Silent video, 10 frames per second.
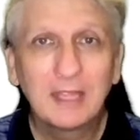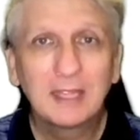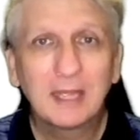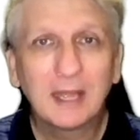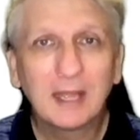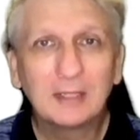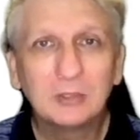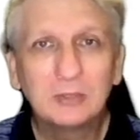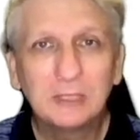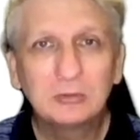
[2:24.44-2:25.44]
Uh, you
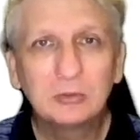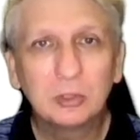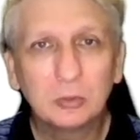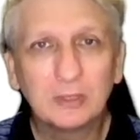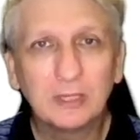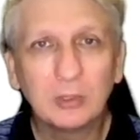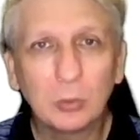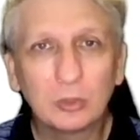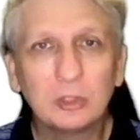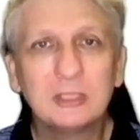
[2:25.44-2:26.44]
need to do it in order
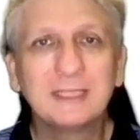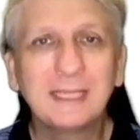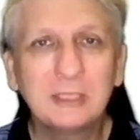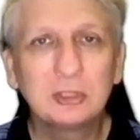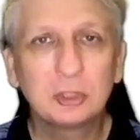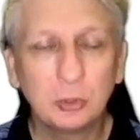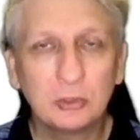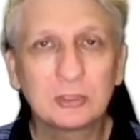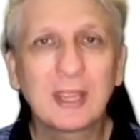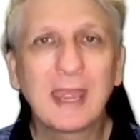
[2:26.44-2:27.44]
to teach
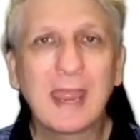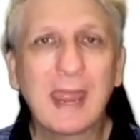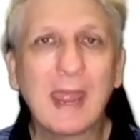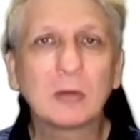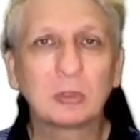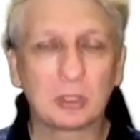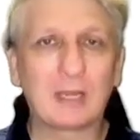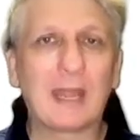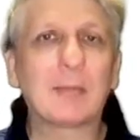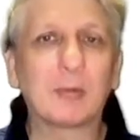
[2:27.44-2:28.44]
students how to
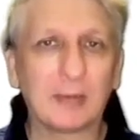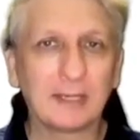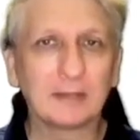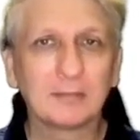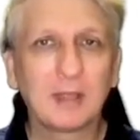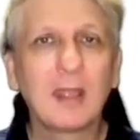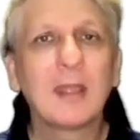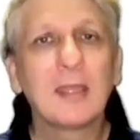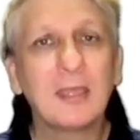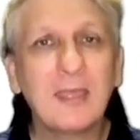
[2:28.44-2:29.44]
collaborate.
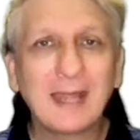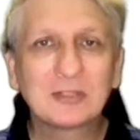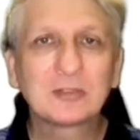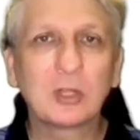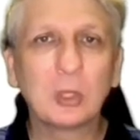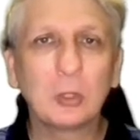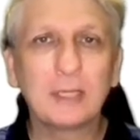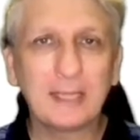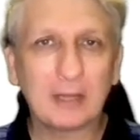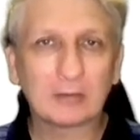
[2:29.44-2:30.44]
That's the learning
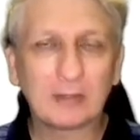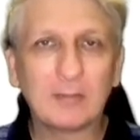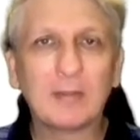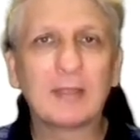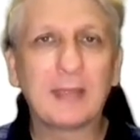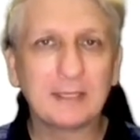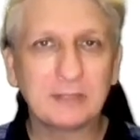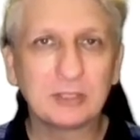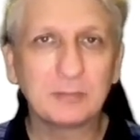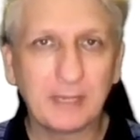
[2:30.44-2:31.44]
outcome that is
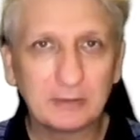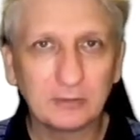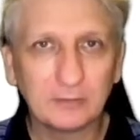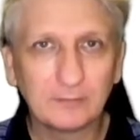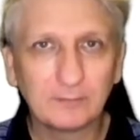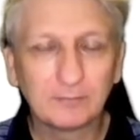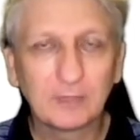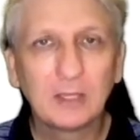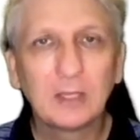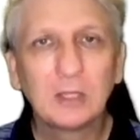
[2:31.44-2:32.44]
expected.
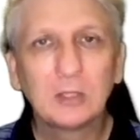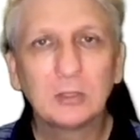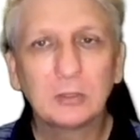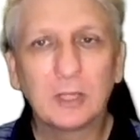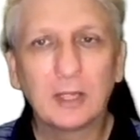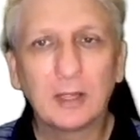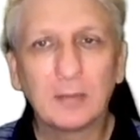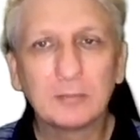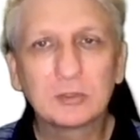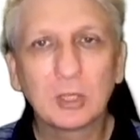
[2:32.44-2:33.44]

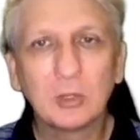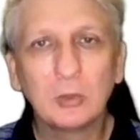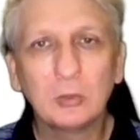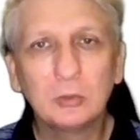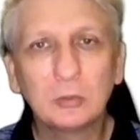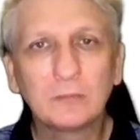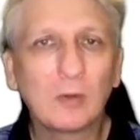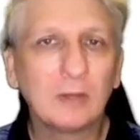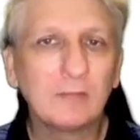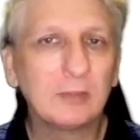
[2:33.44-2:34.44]
Um, so you'll
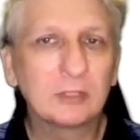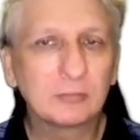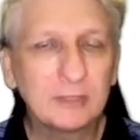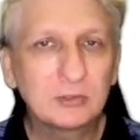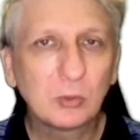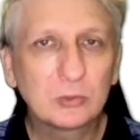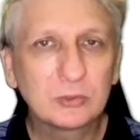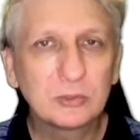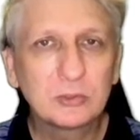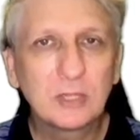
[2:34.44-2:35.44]
find various
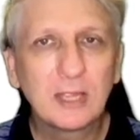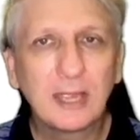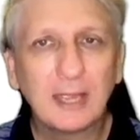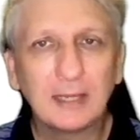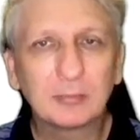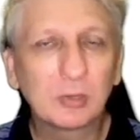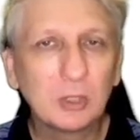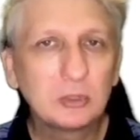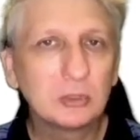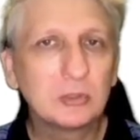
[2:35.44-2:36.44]
resources and
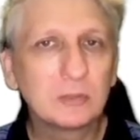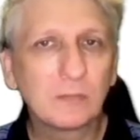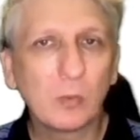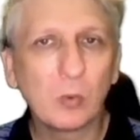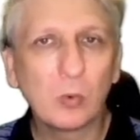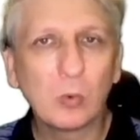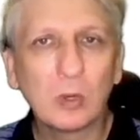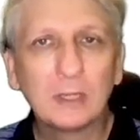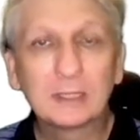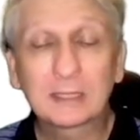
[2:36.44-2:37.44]
approaches for
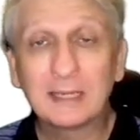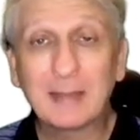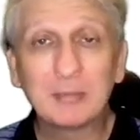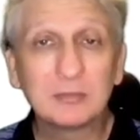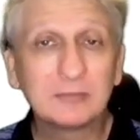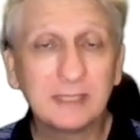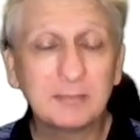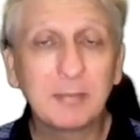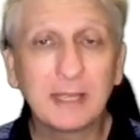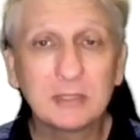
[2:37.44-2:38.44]
collaborative
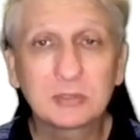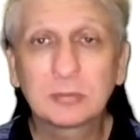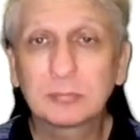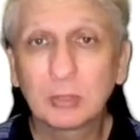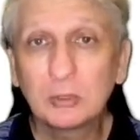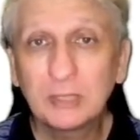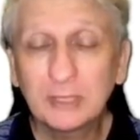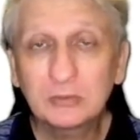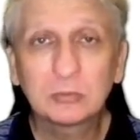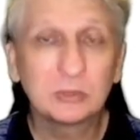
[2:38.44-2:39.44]
team-based
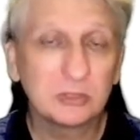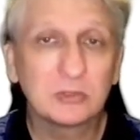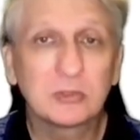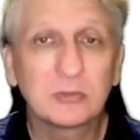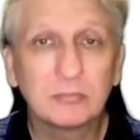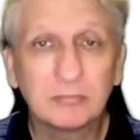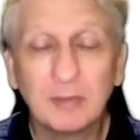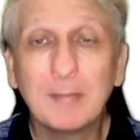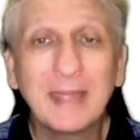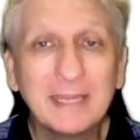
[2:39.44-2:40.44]
projects, which is the
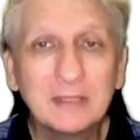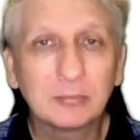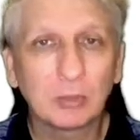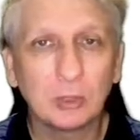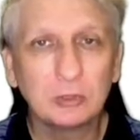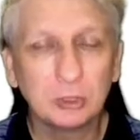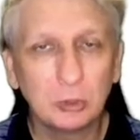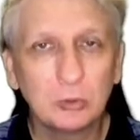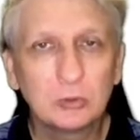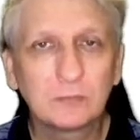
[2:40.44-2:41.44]
main approach
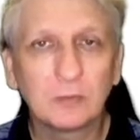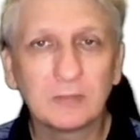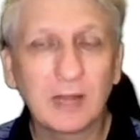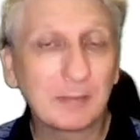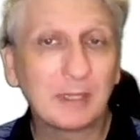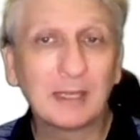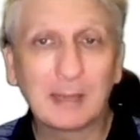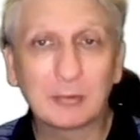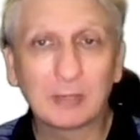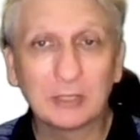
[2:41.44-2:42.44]
used for developing
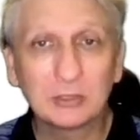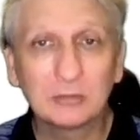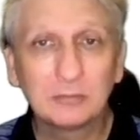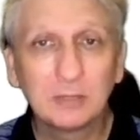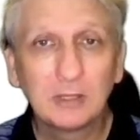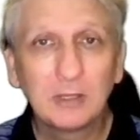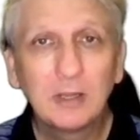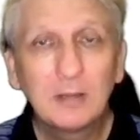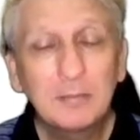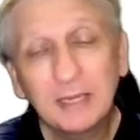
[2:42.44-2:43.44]
collaboration.
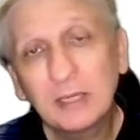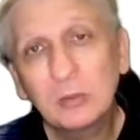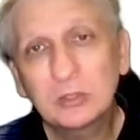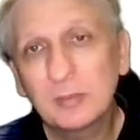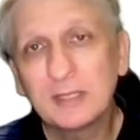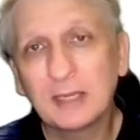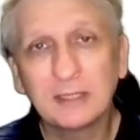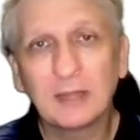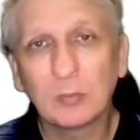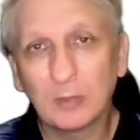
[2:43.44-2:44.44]
But it can also be done in
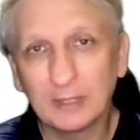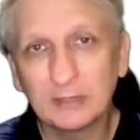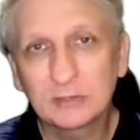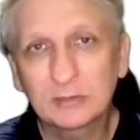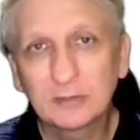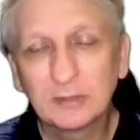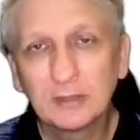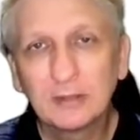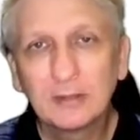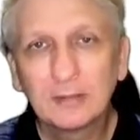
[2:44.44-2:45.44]
other ways.
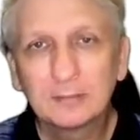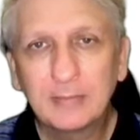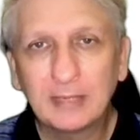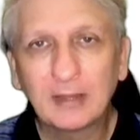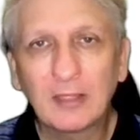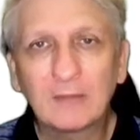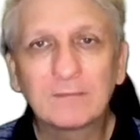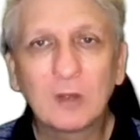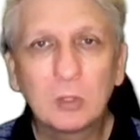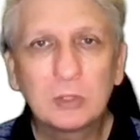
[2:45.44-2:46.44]
But the
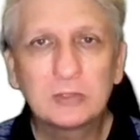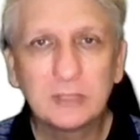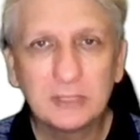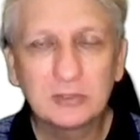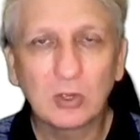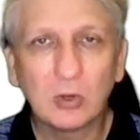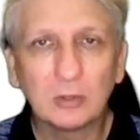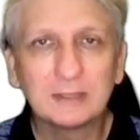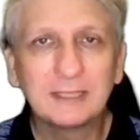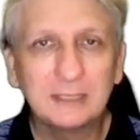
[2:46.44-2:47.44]
focus is on
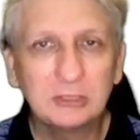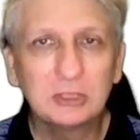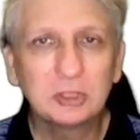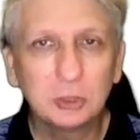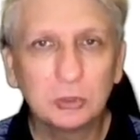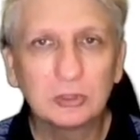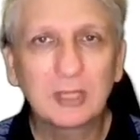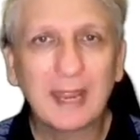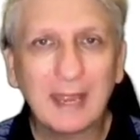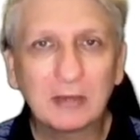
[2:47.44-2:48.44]
teaching students
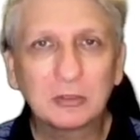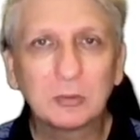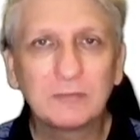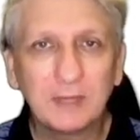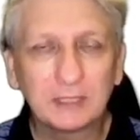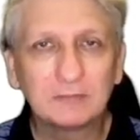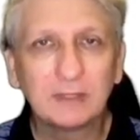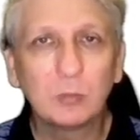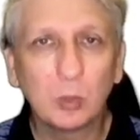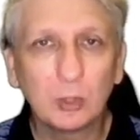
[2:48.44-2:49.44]
how to effectively
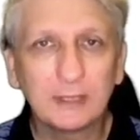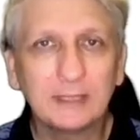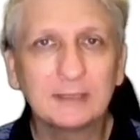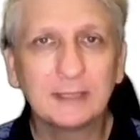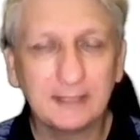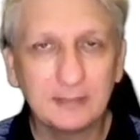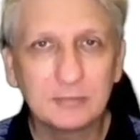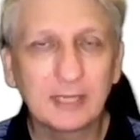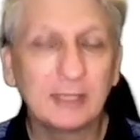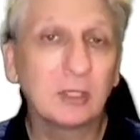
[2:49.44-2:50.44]
work in teams
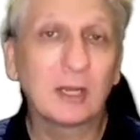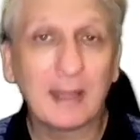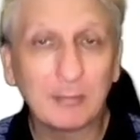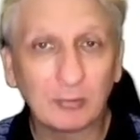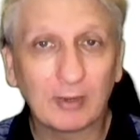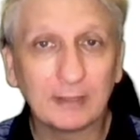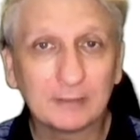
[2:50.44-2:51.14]
and to collaborate.